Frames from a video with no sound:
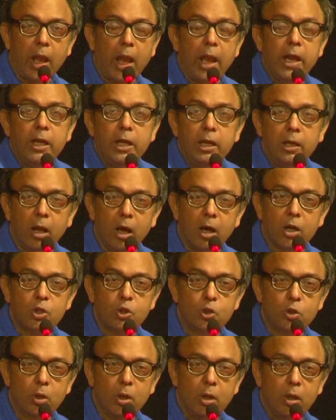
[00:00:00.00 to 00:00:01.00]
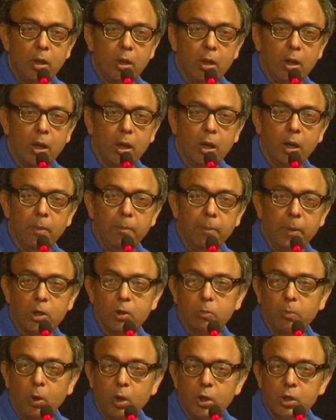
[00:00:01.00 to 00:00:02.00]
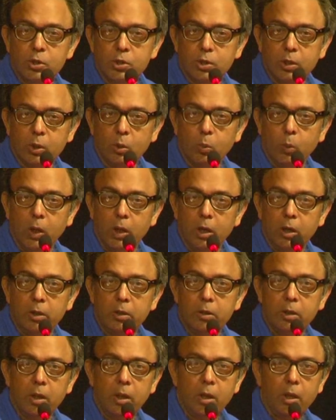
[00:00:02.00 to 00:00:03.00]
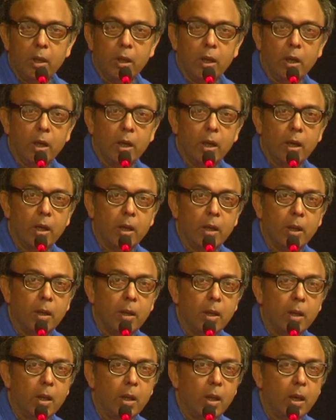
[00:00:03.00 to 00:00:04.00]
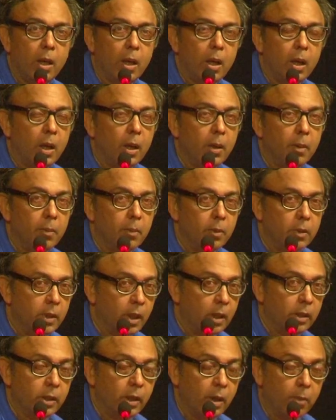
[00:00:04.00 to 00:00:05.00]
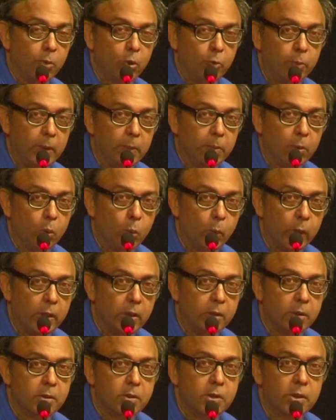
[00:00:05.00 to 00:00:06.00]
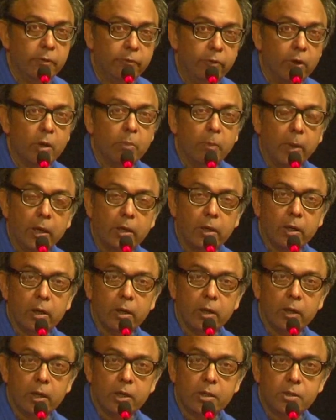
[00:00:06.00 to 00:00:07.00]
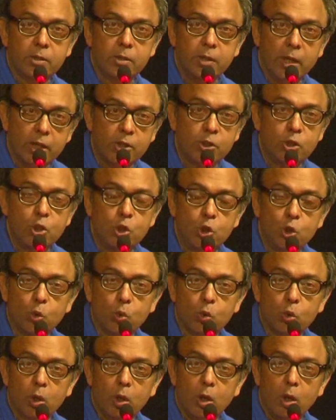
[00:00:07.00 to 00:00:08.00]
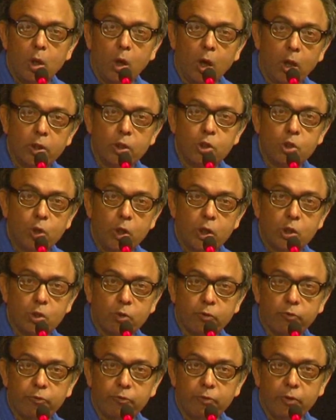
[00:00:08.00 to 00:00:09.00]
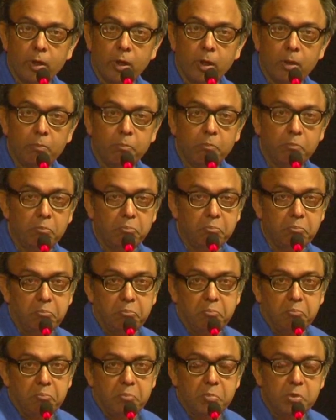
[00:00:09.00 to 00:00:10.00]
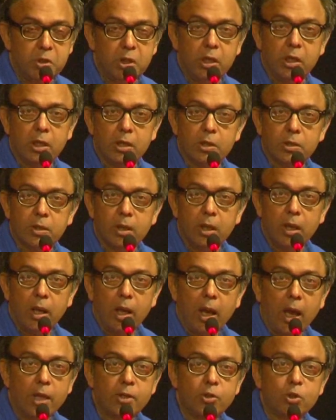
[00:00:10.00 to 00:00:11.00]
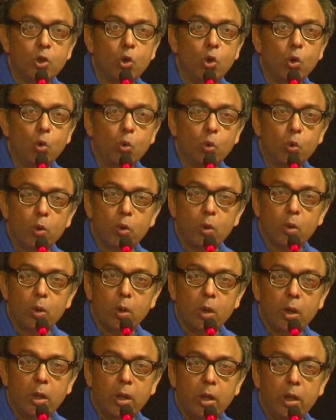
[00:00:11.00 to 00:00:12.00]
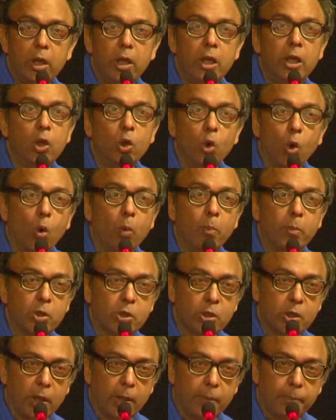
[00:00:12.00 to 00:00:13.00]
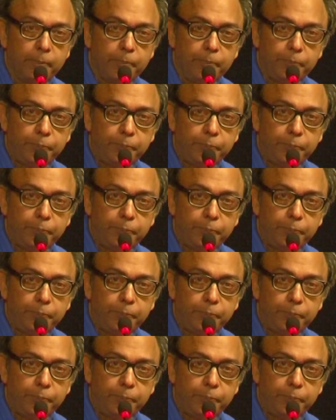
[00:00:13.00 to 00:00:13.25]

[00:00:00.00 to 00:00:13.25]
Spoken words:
any large metropolis in the world, the number of people with severe mental illness, destitute on the streets of cities, has grown enormously.